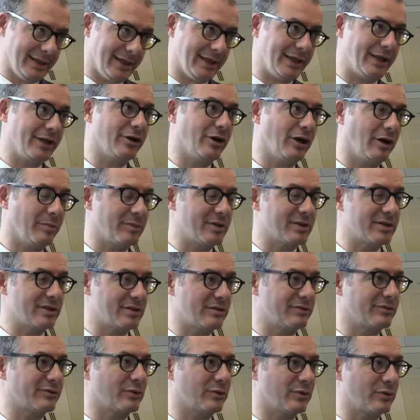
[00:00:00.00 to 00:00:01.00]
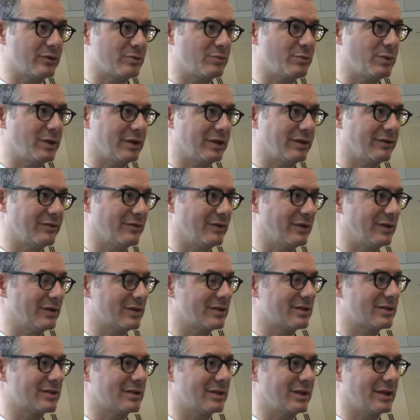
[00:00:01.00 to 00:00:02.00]
e-commerce is of course one of the
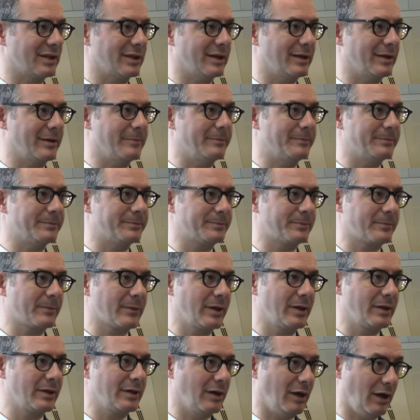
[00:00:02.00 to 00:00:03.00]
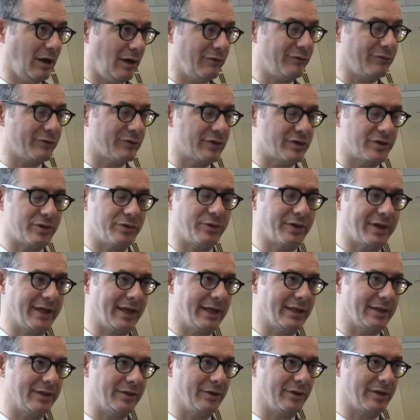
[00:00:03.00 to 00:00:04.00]
first offers you
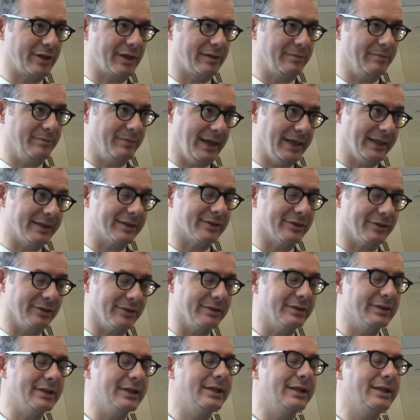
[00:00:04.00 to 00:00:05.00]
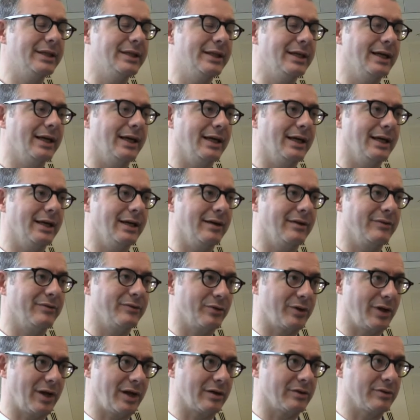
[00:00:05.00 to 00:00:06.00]
can bundle
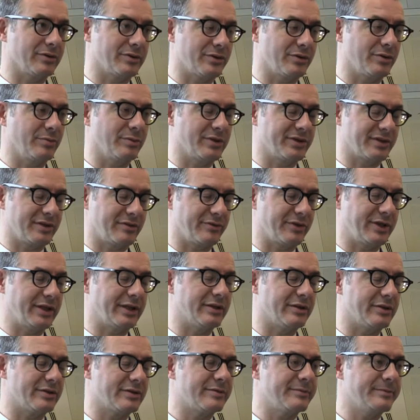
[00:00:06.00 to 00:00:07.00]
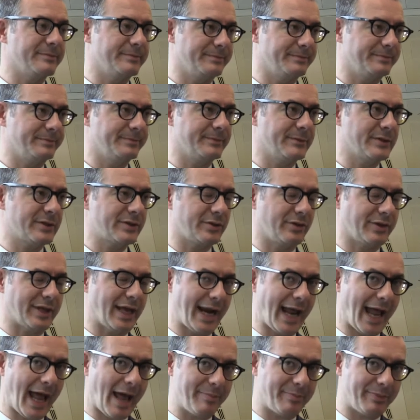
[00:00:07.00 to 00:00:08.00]
for our consumers and readers. So that
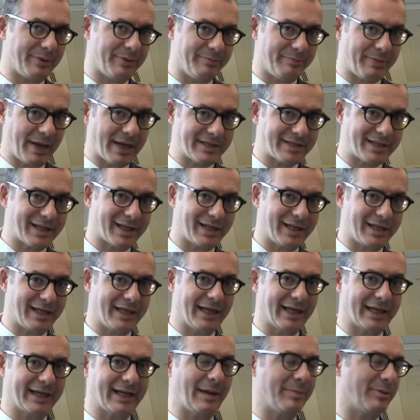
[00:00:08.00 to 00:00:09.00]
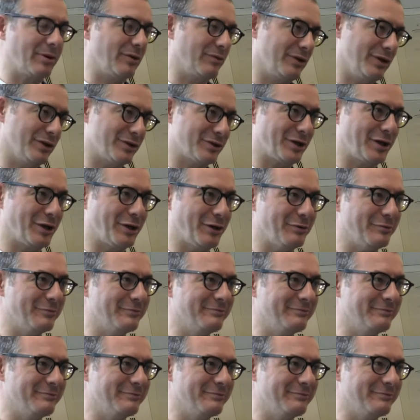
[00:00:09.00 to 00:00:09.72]
happened basically a couple of years ago.